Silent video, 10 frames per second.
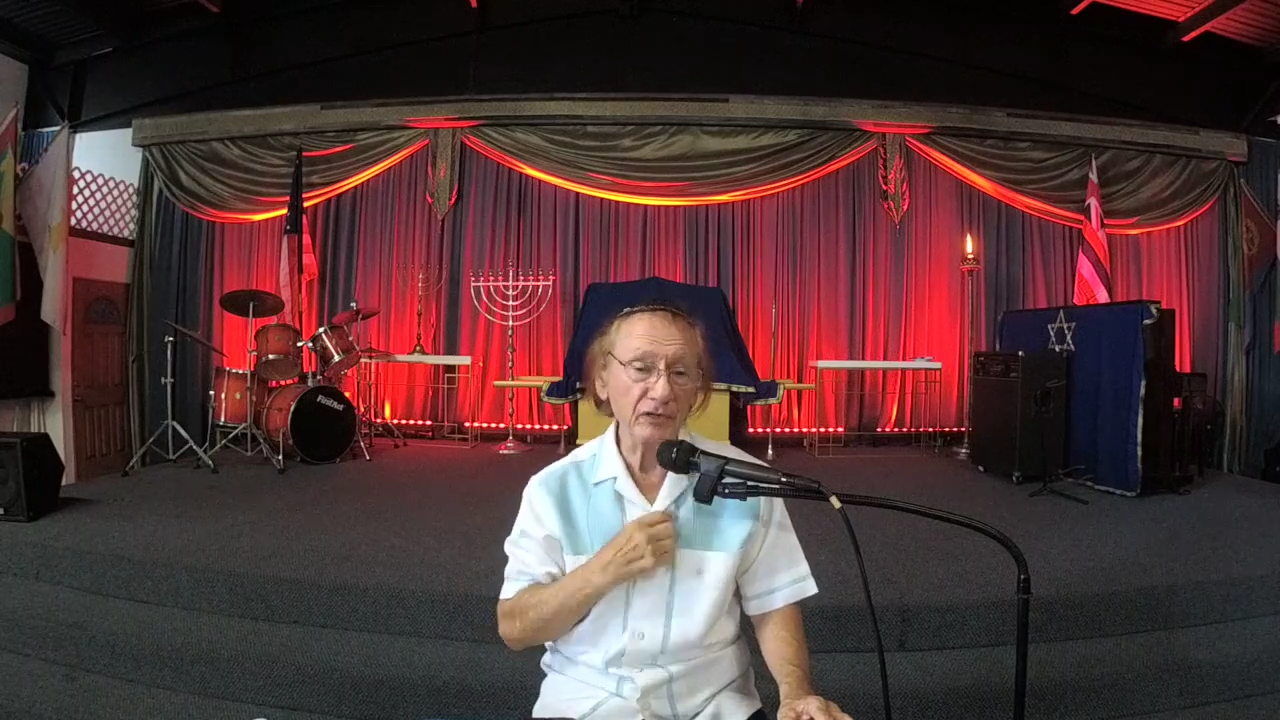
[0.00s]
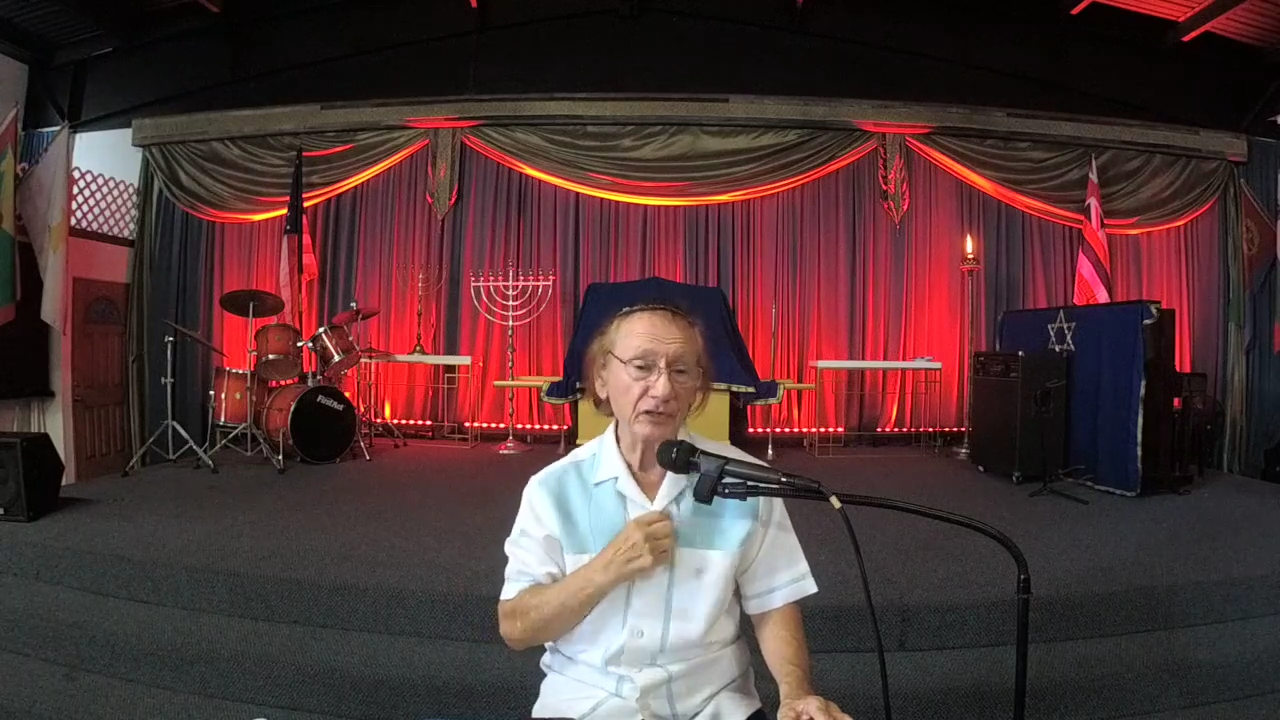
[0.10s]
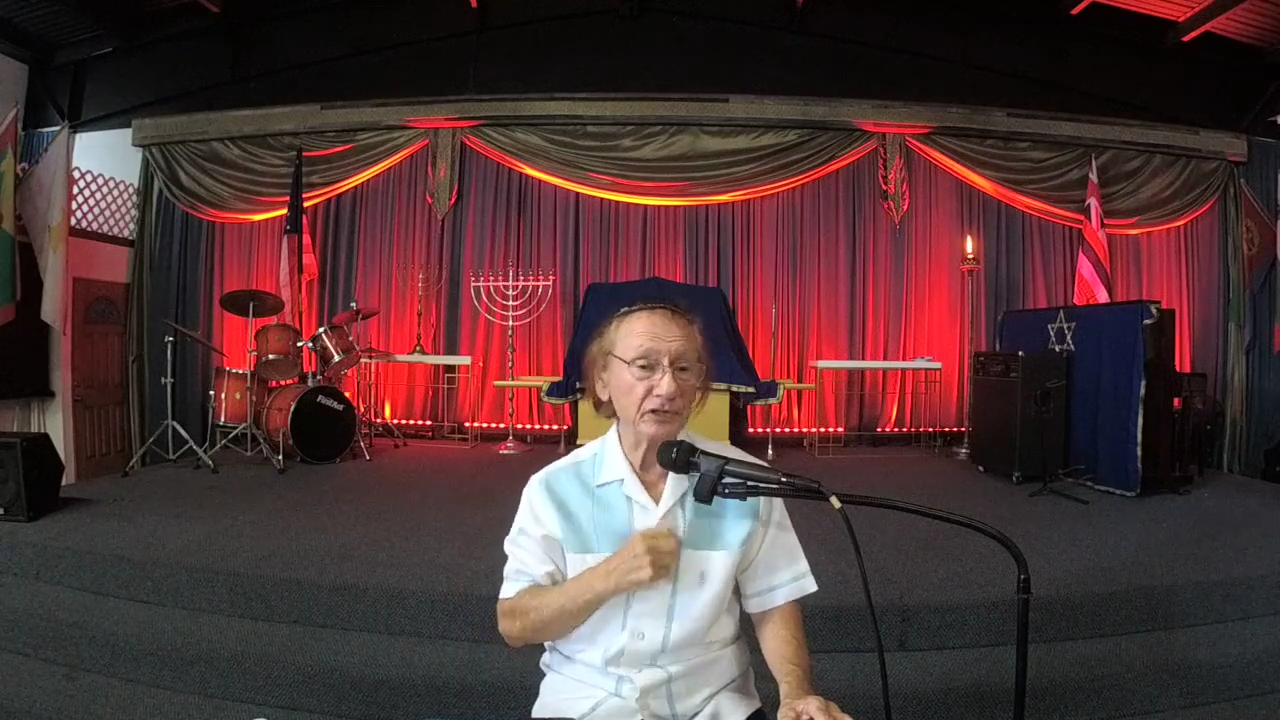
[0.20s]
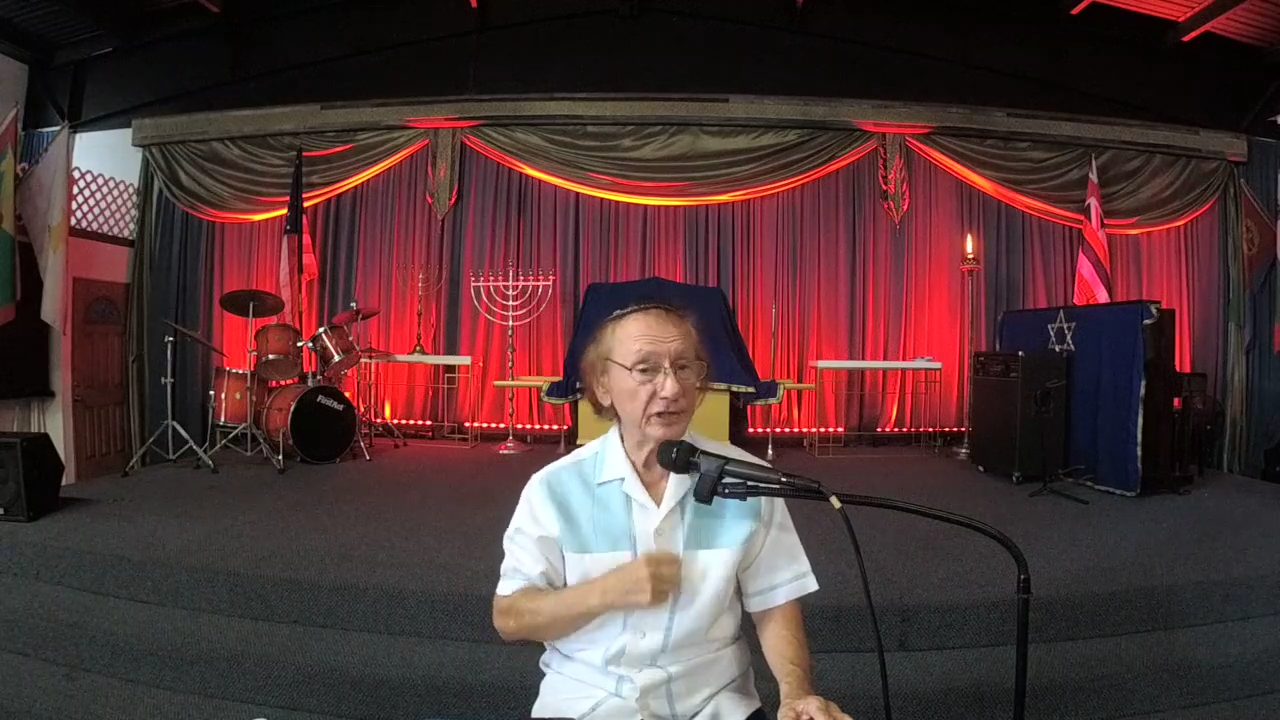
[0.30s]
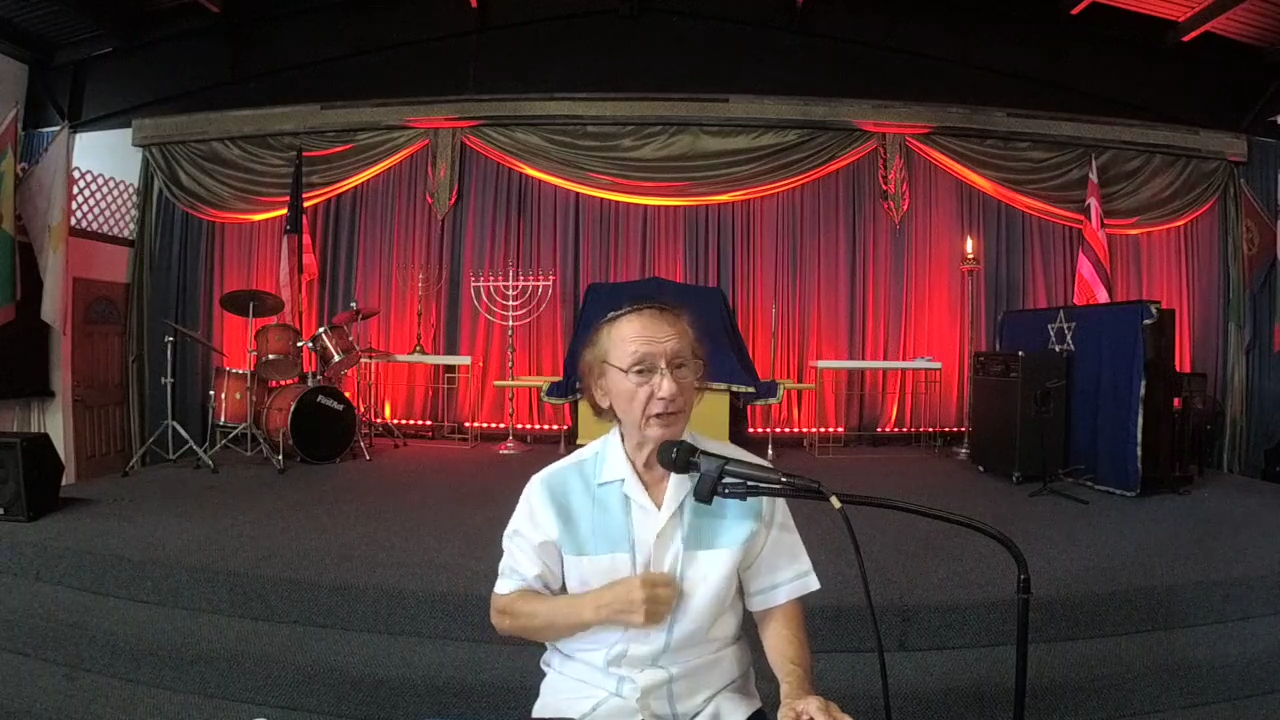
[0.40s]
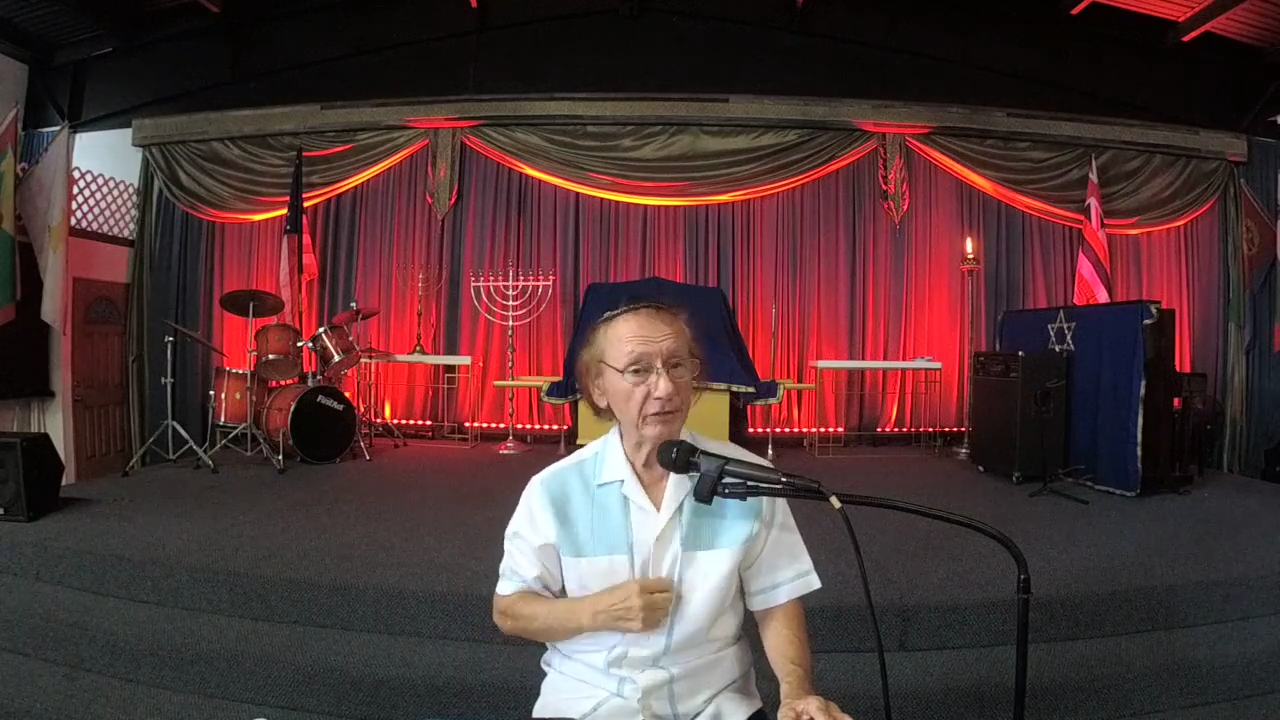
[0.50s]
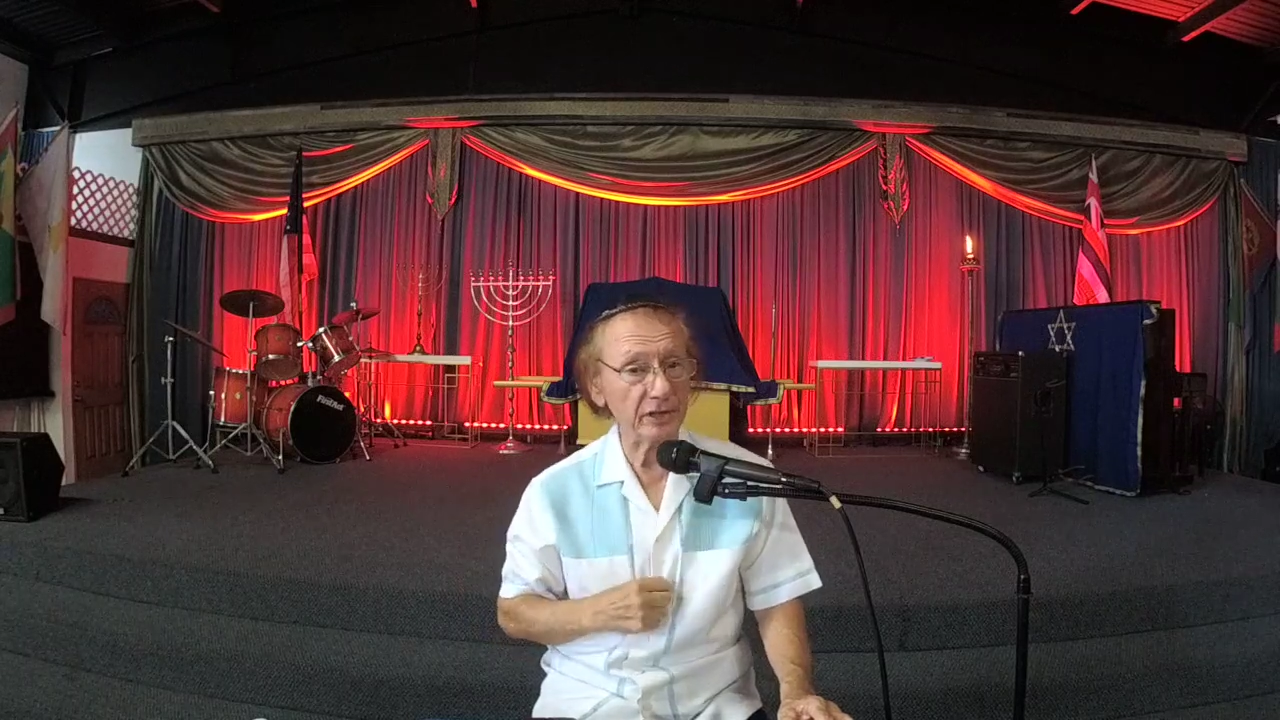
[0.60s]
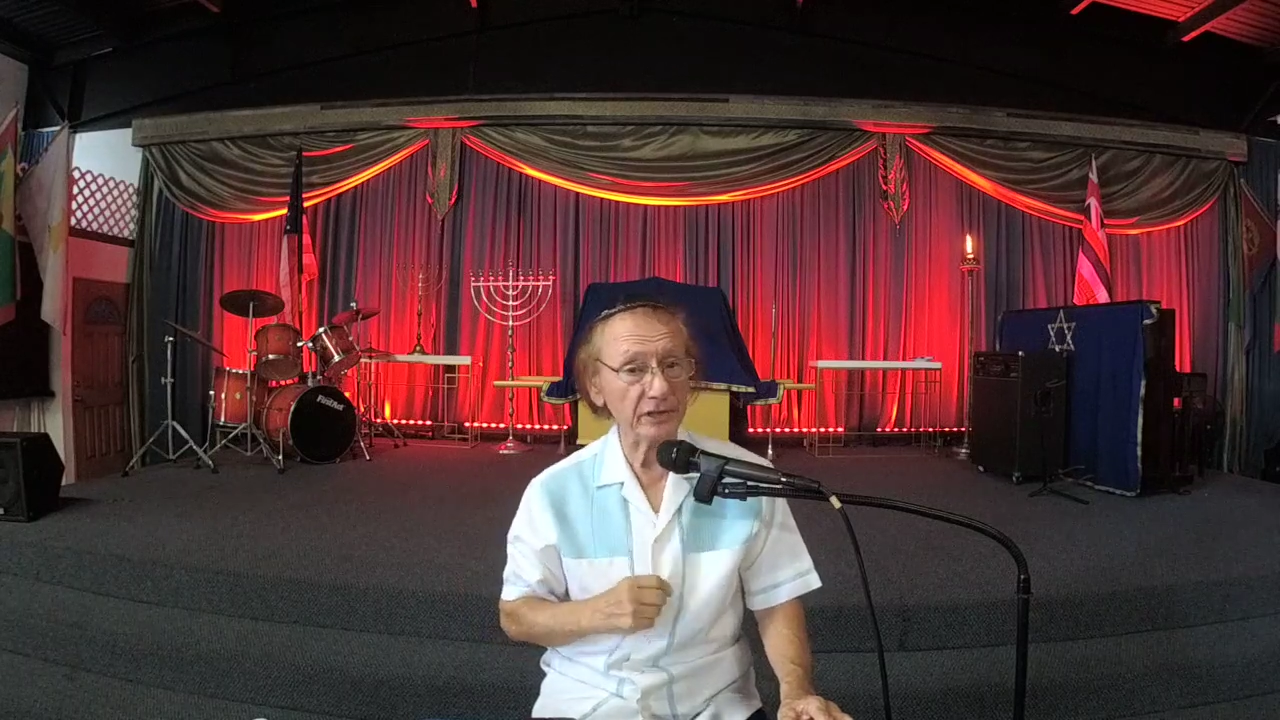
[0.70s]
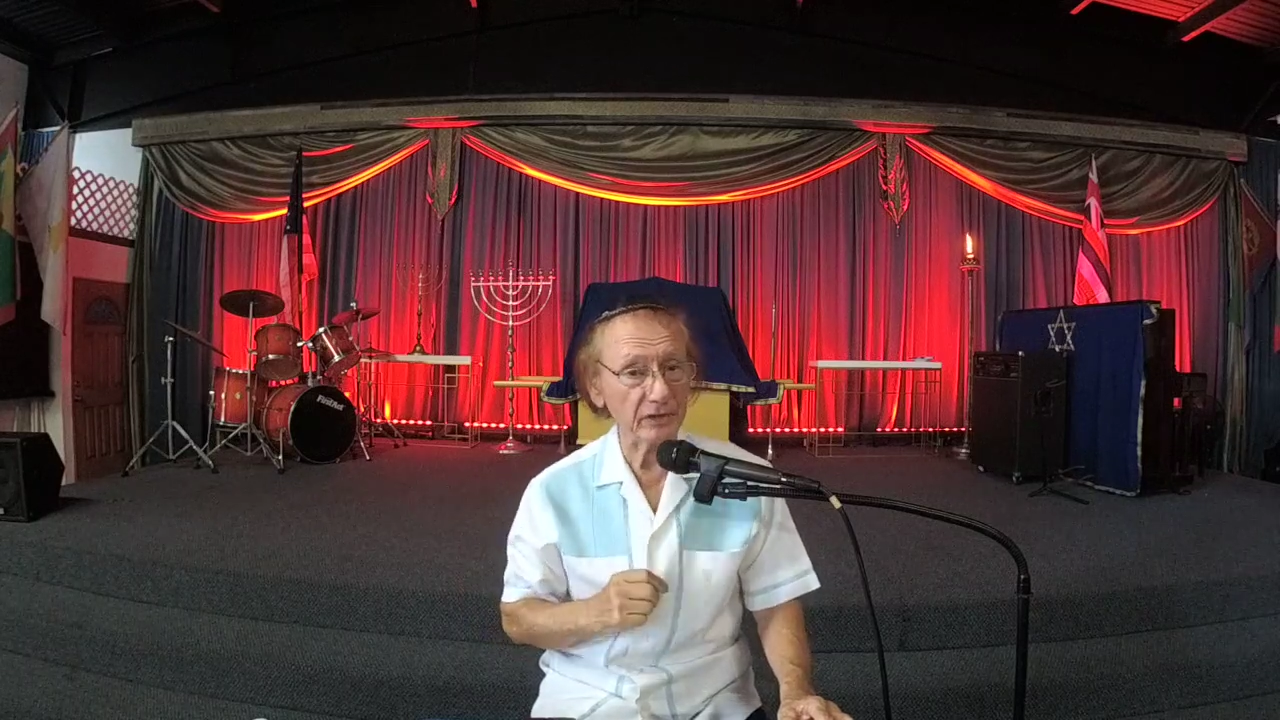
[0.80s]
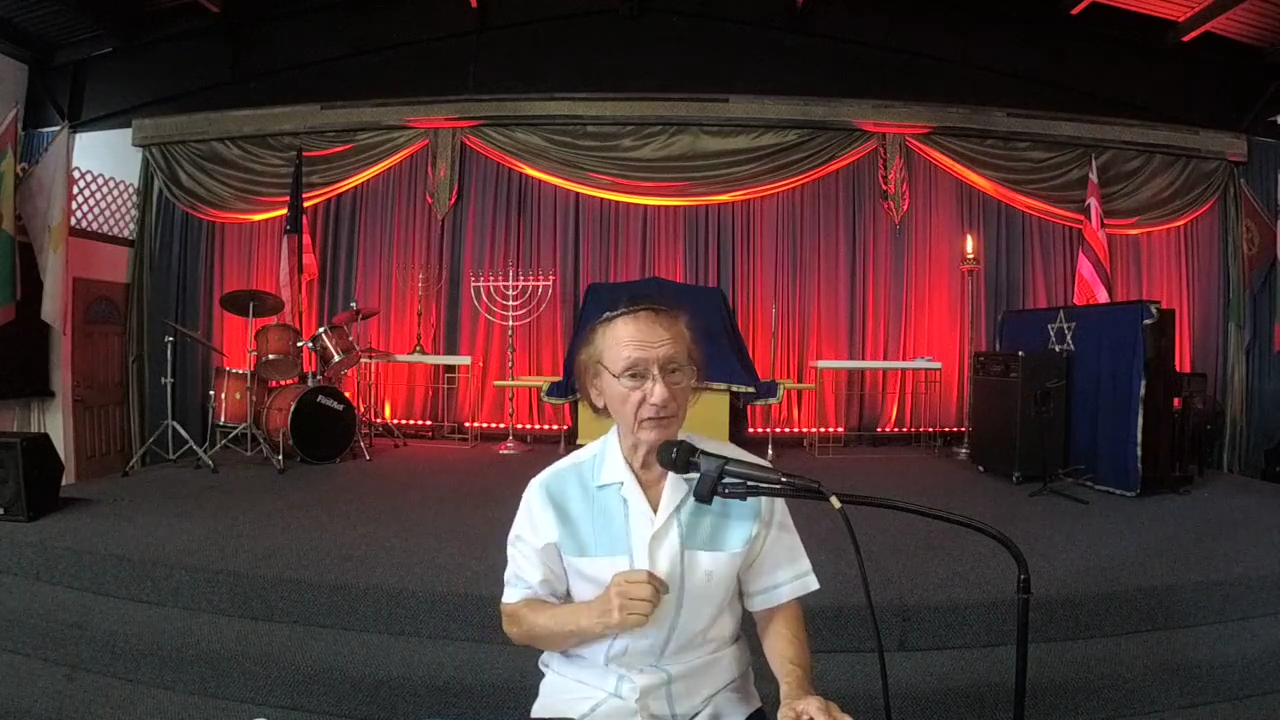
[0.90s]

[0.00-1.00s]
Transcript: you're serious